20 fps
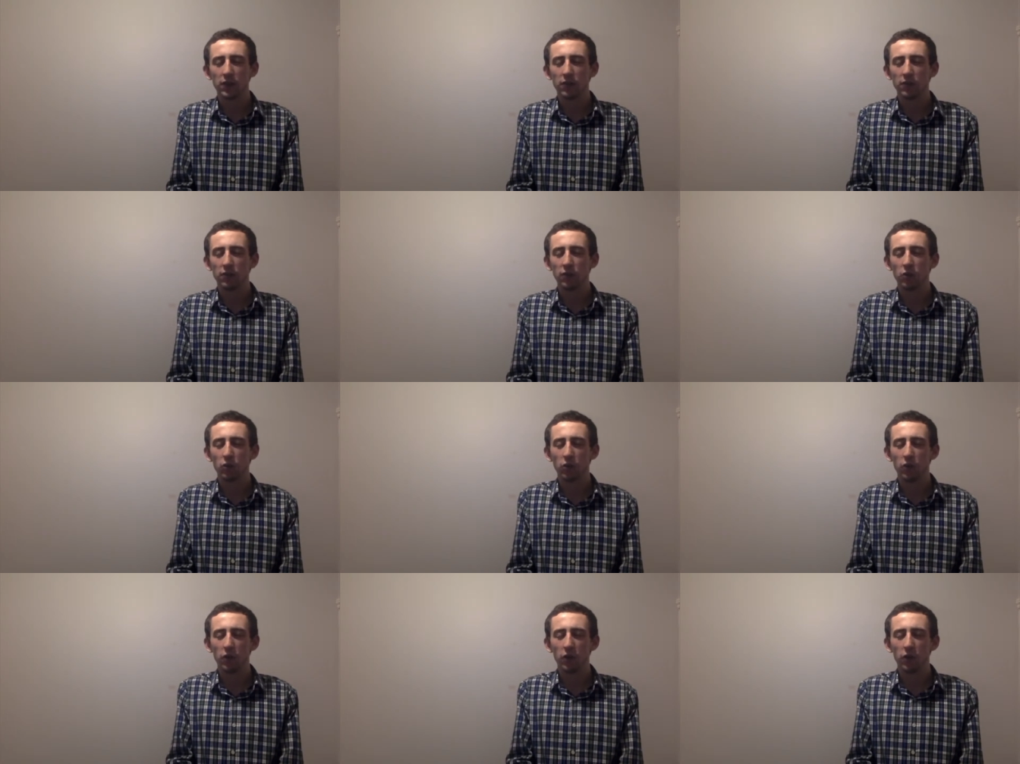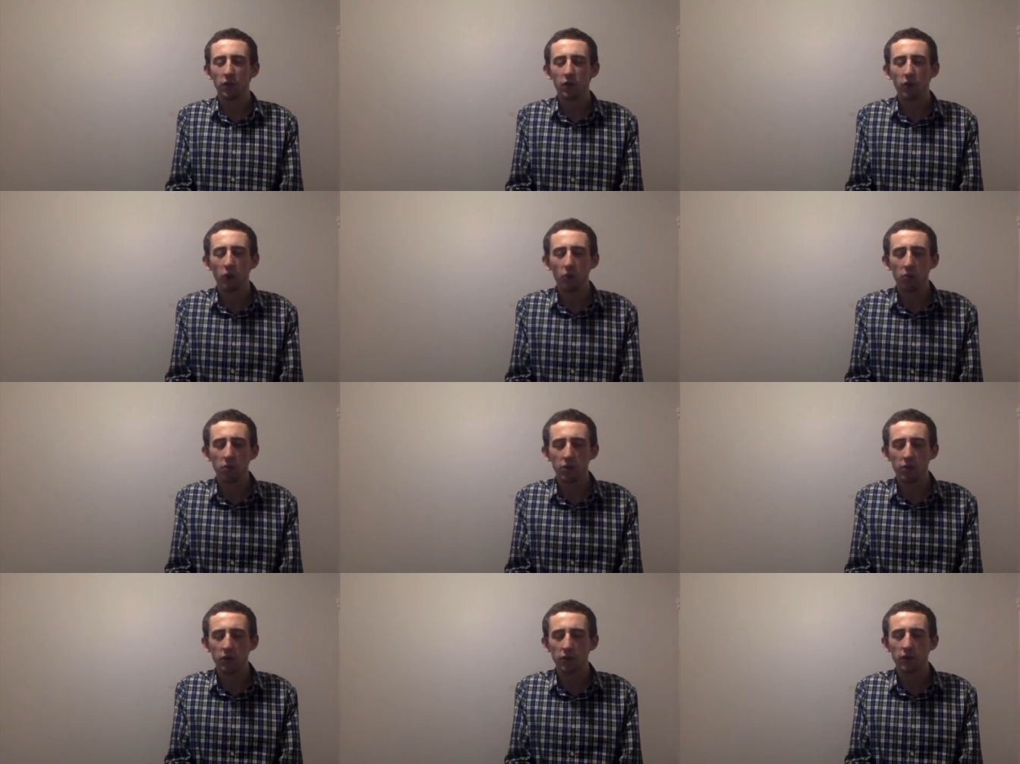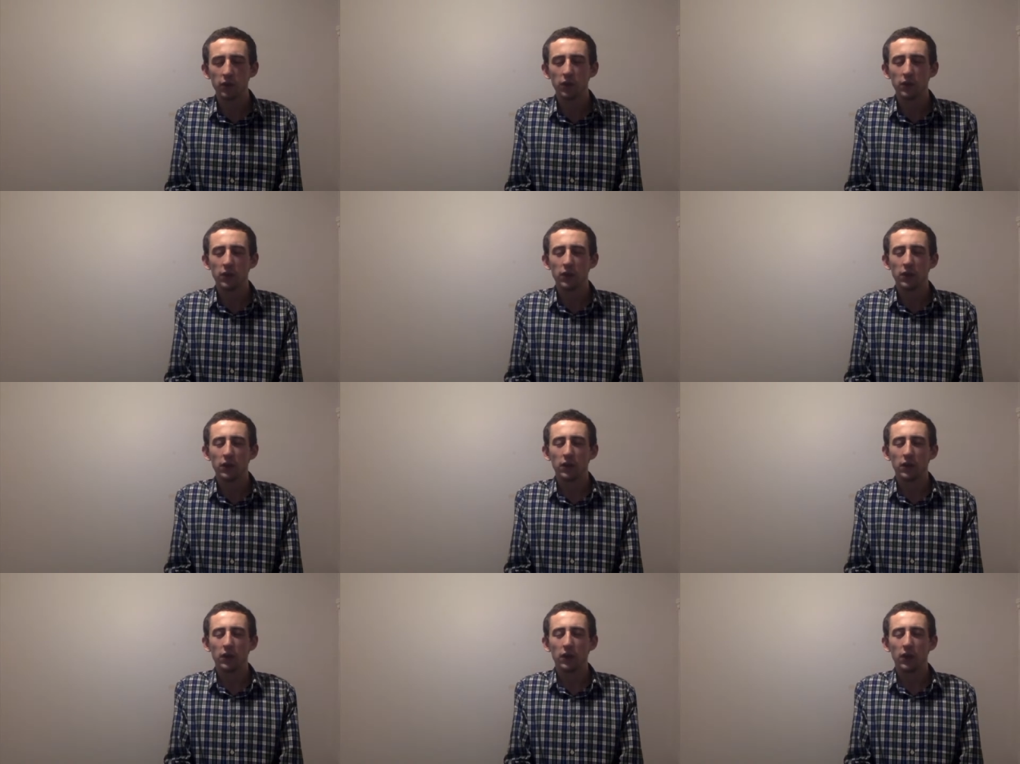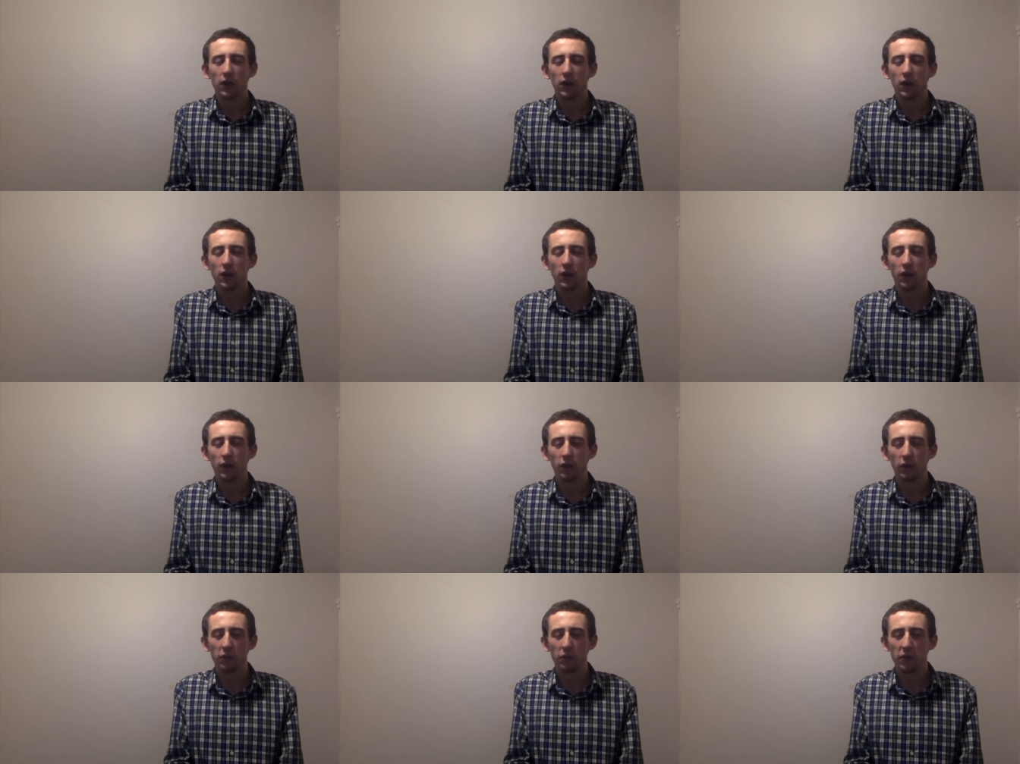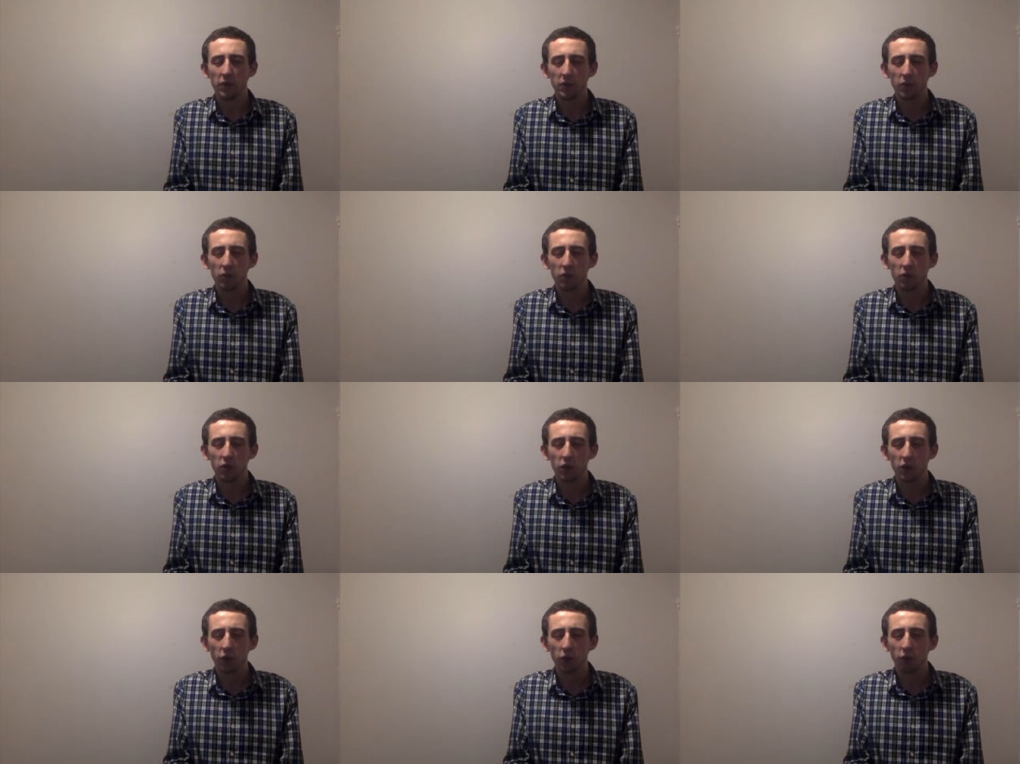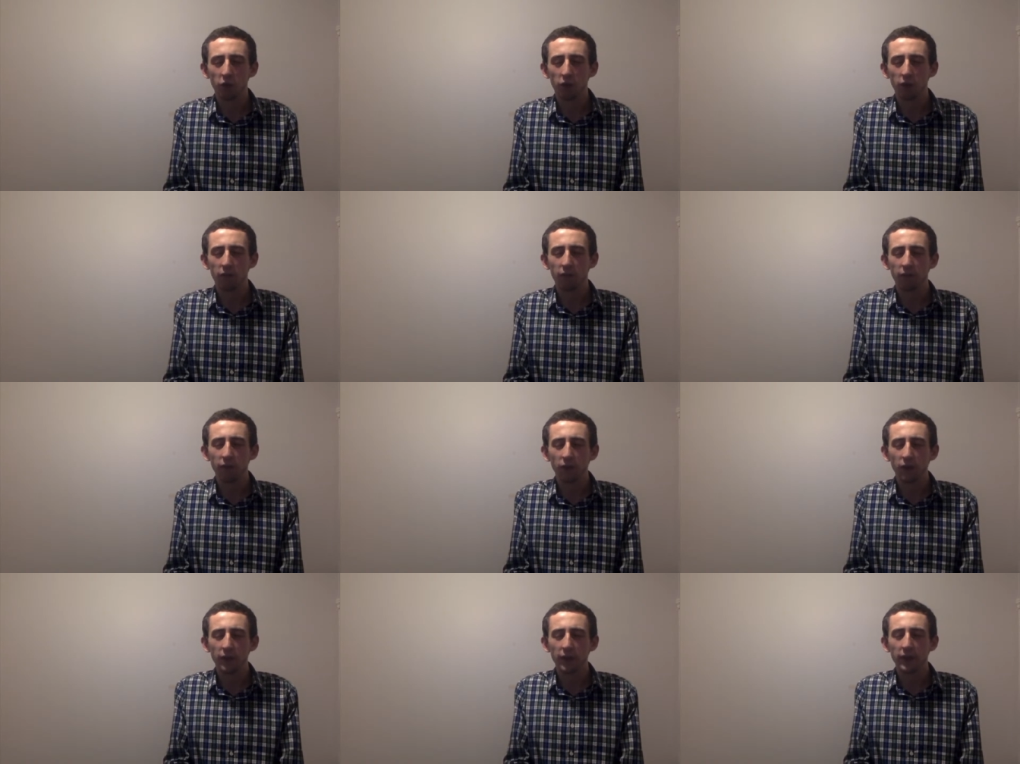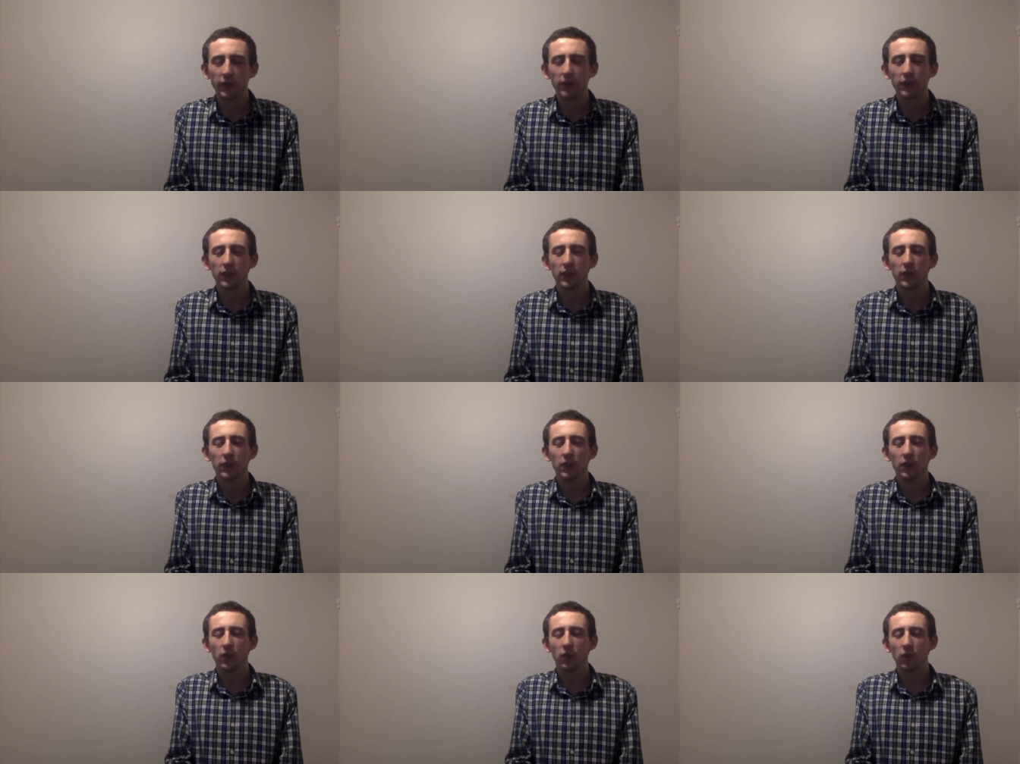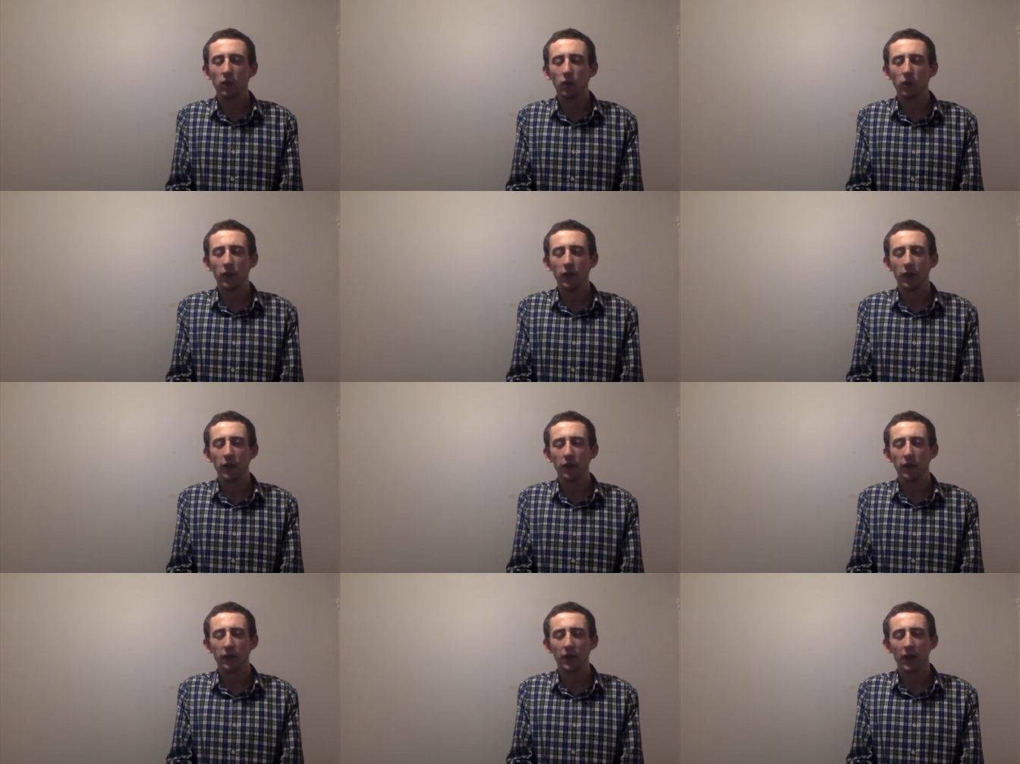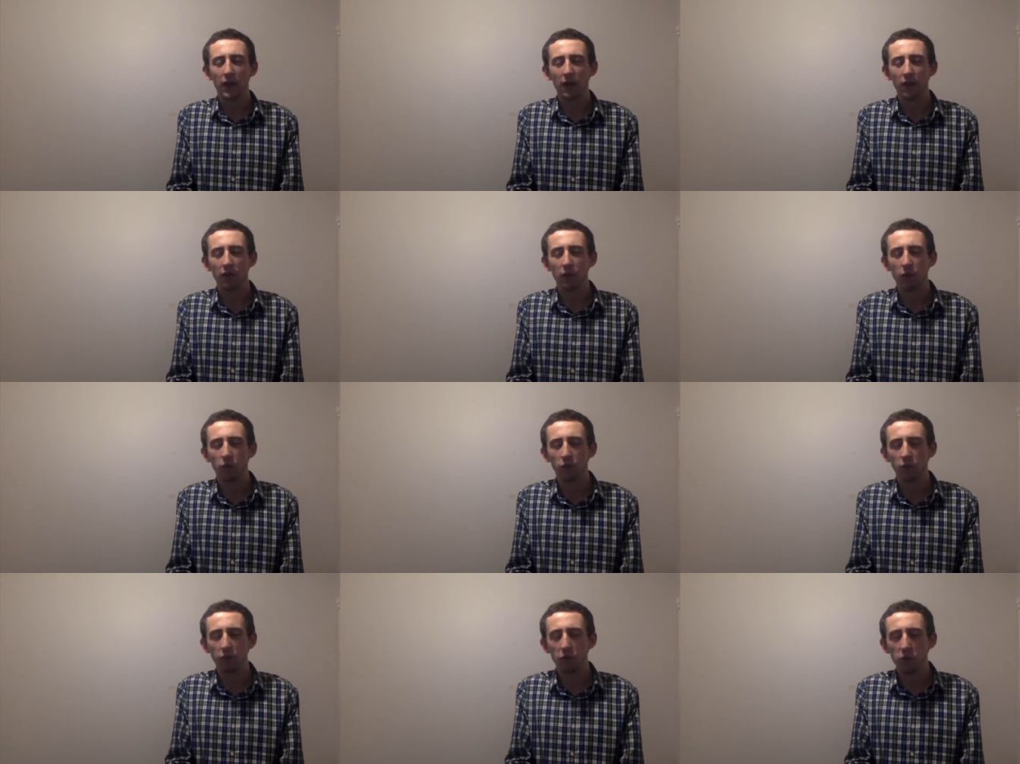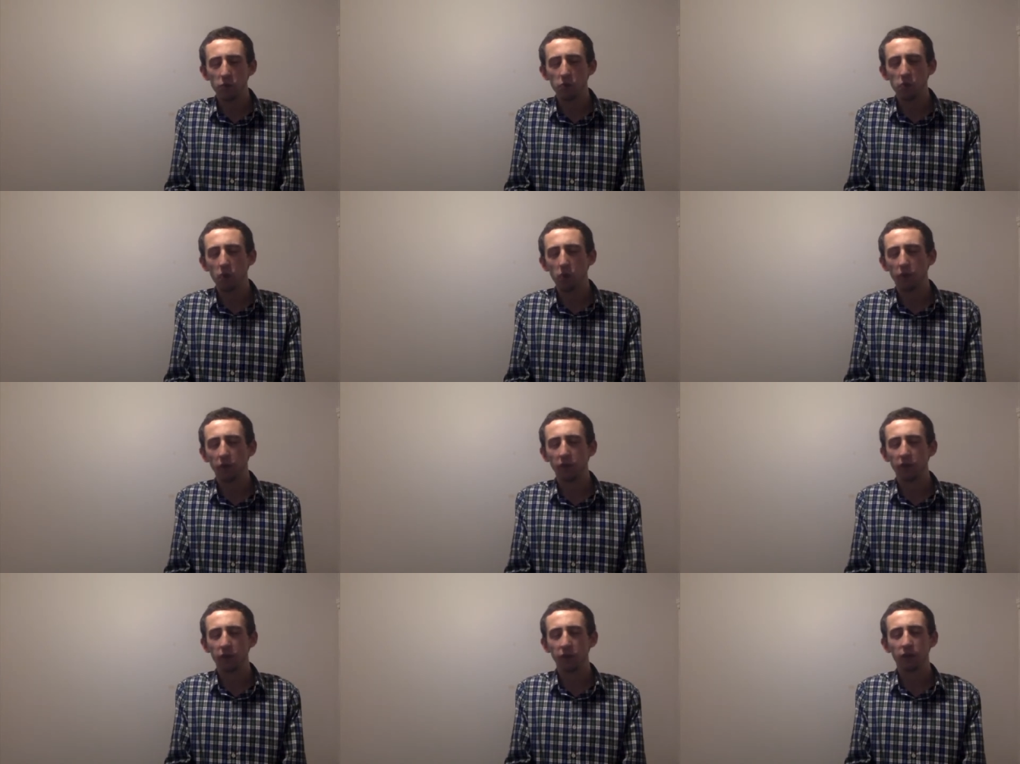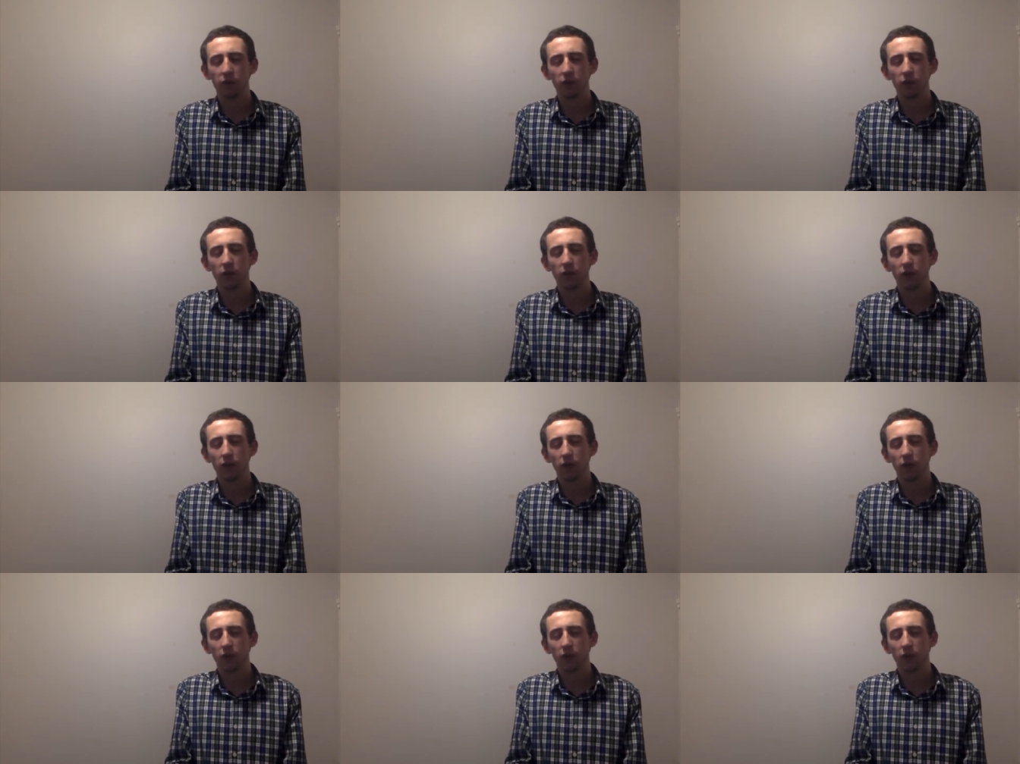for the adoption, uh, to be your children fully, Lord, and to have those new bodies,